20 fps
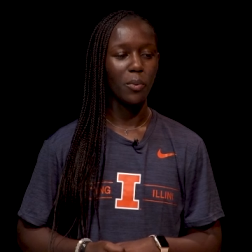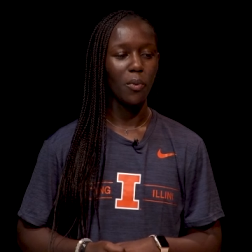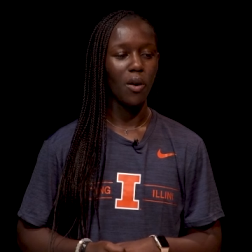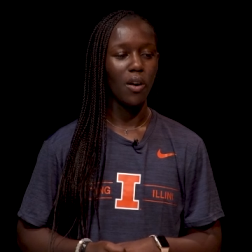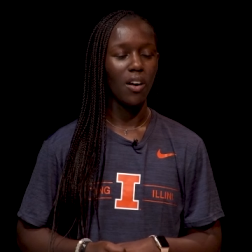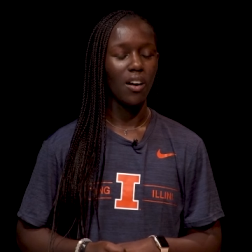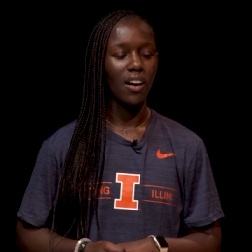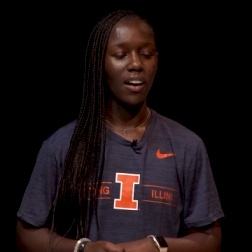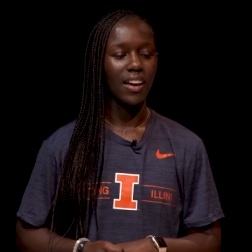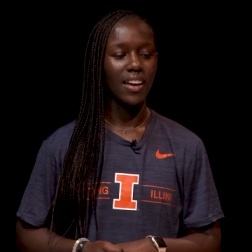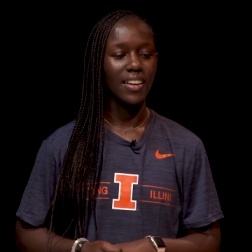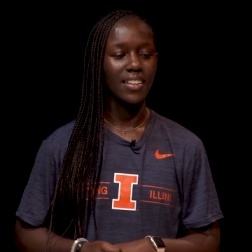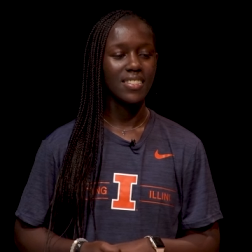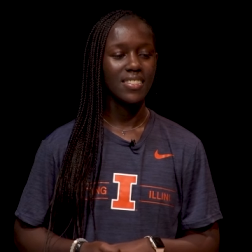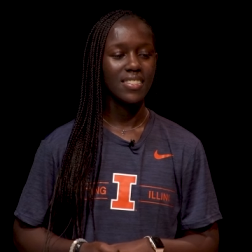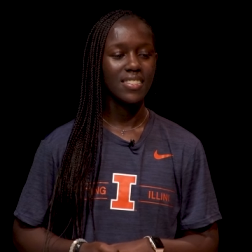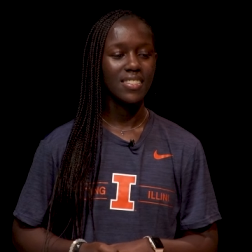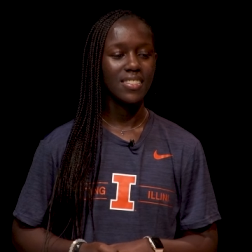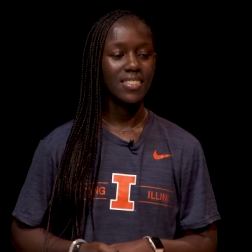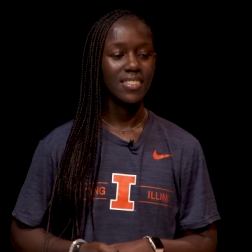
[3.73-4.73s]

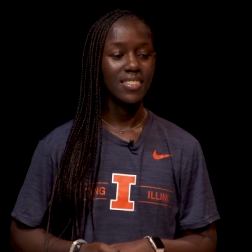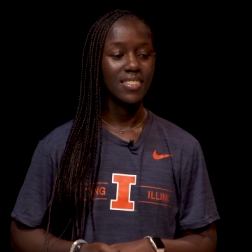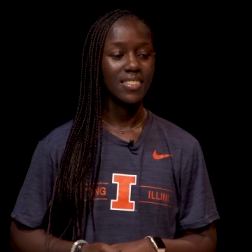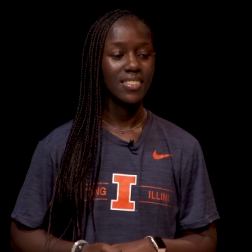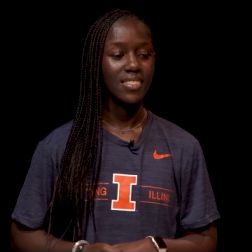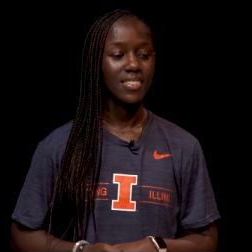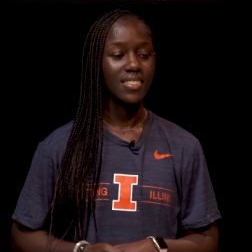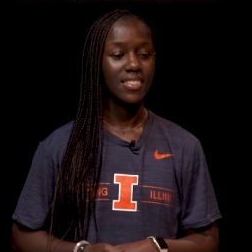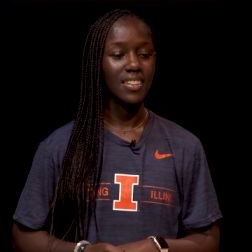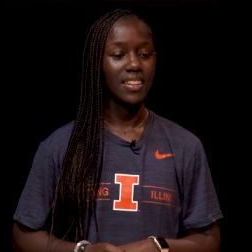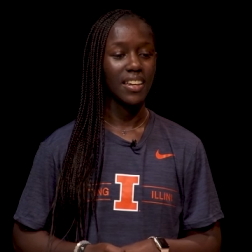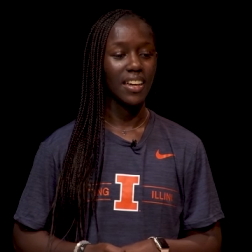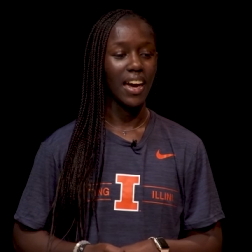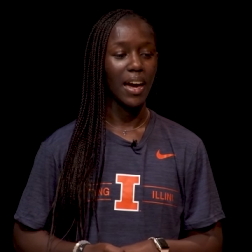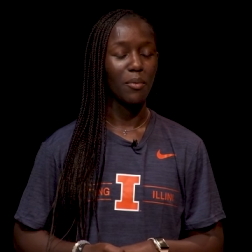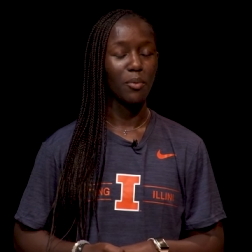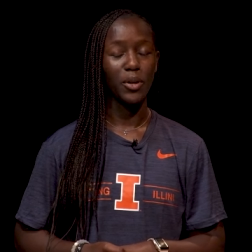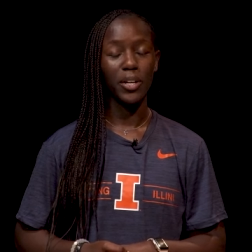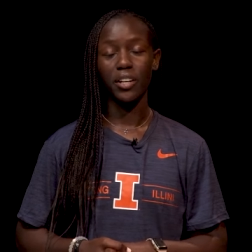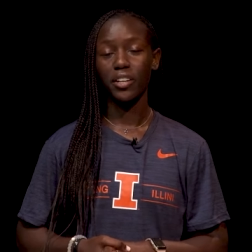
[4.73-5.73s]
want
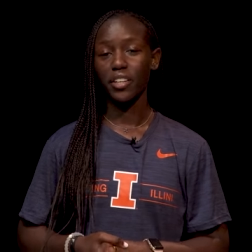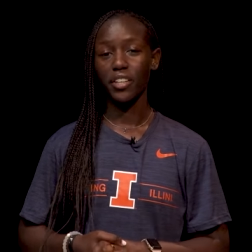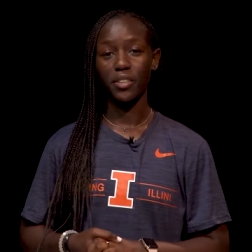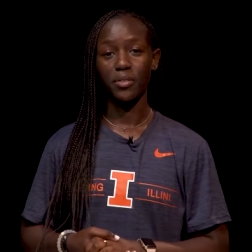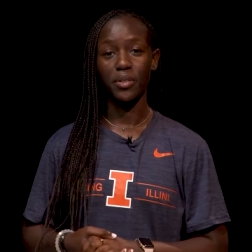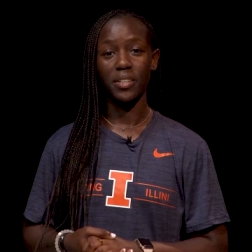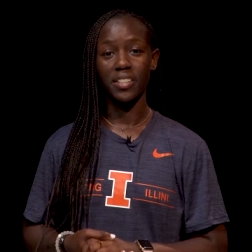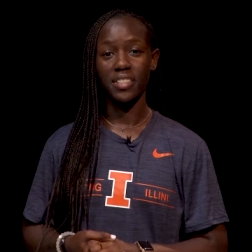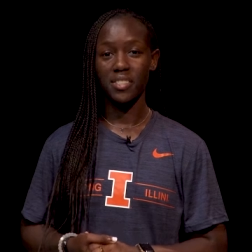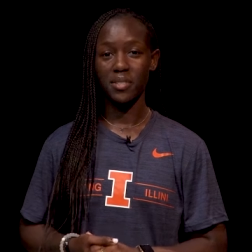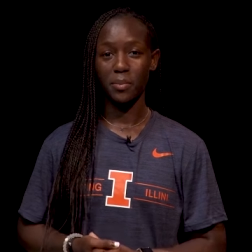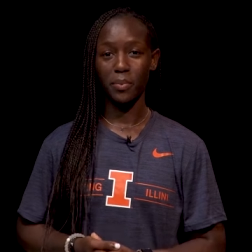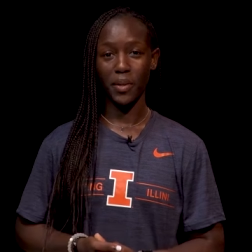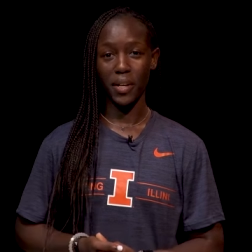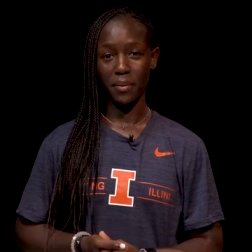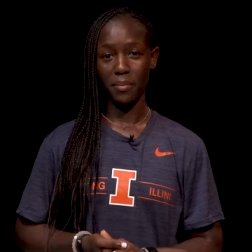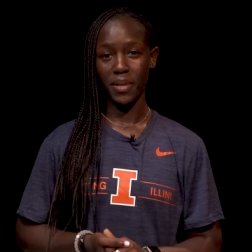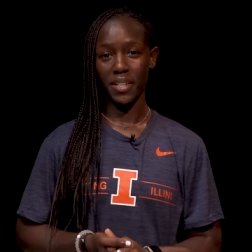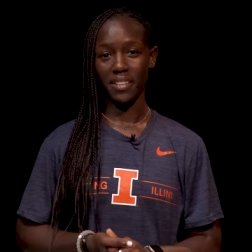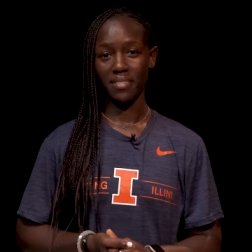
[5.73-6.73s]
Gabrielle Union to
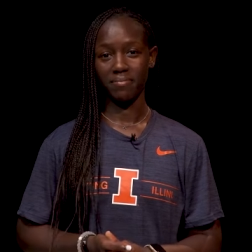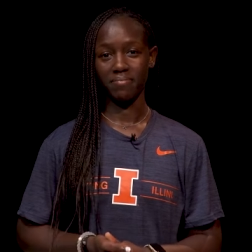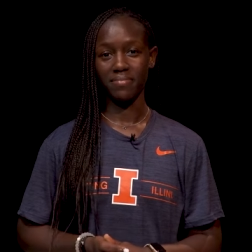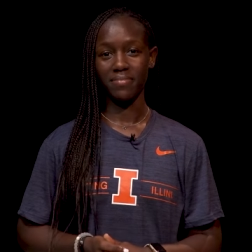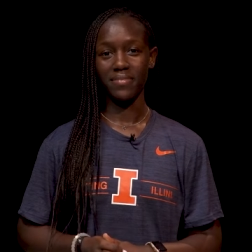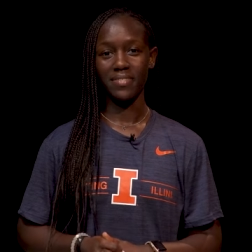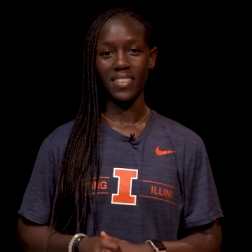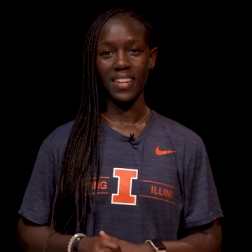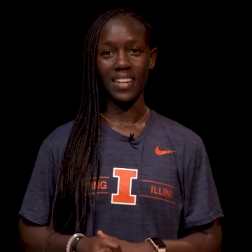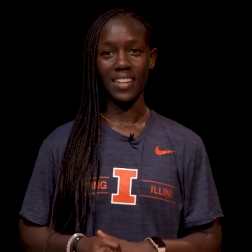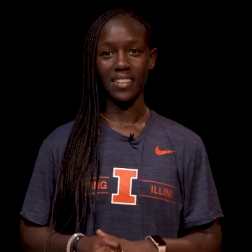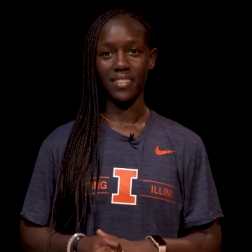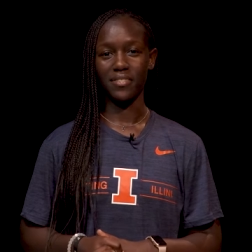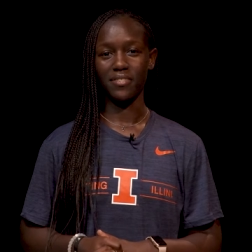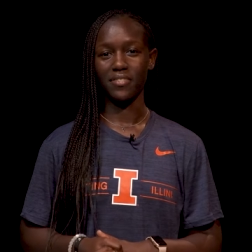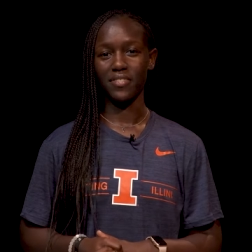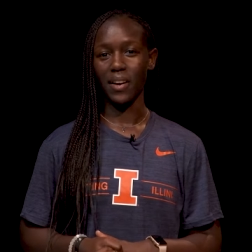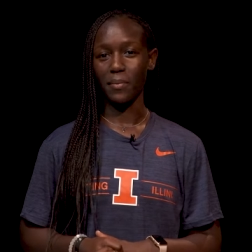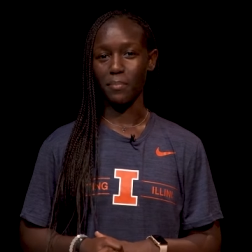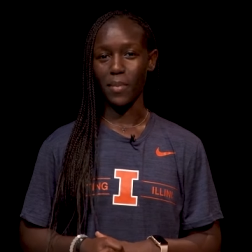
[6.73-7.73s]
play me
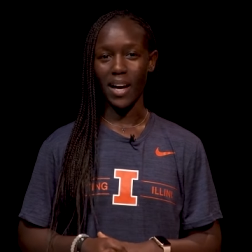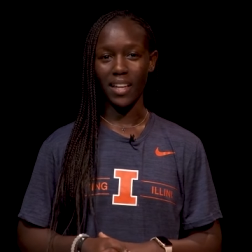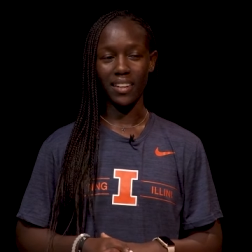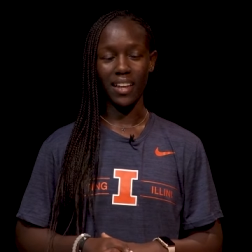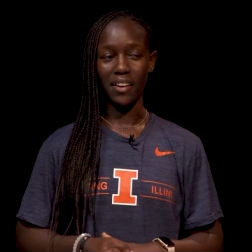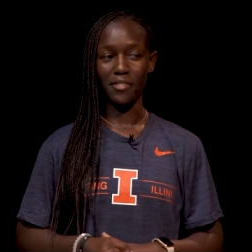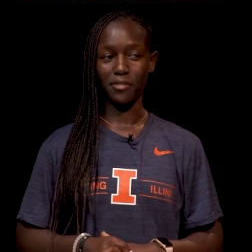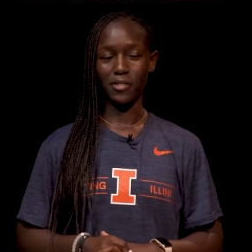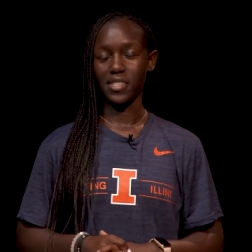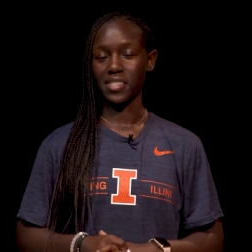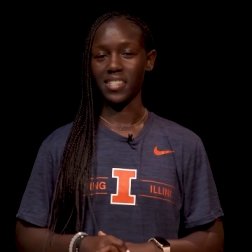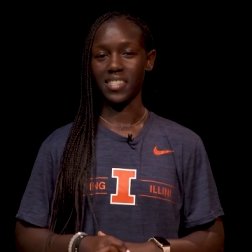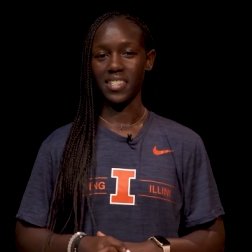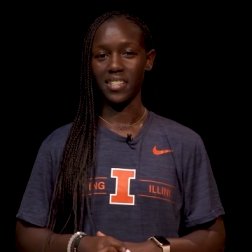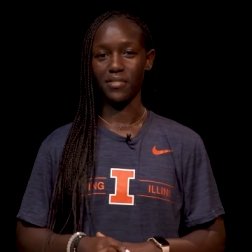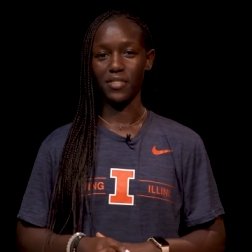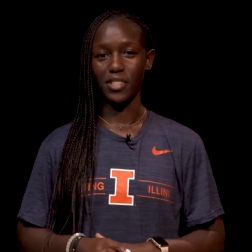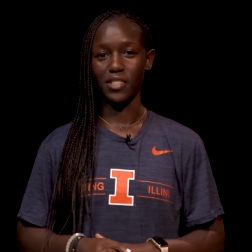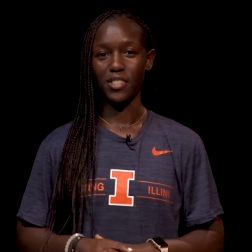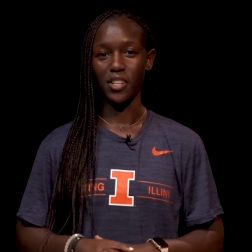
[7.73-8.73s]
if my life was a
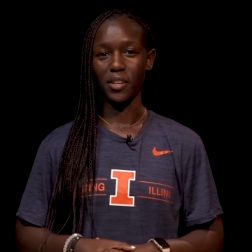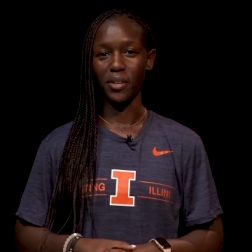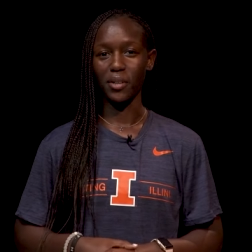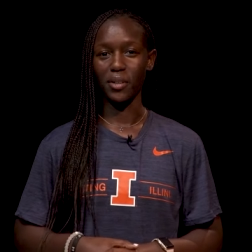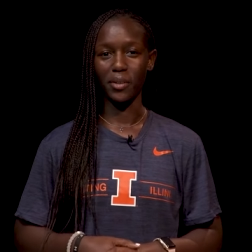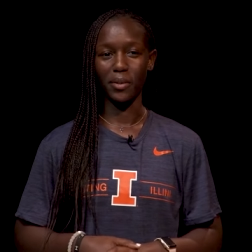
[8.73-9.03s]
TV show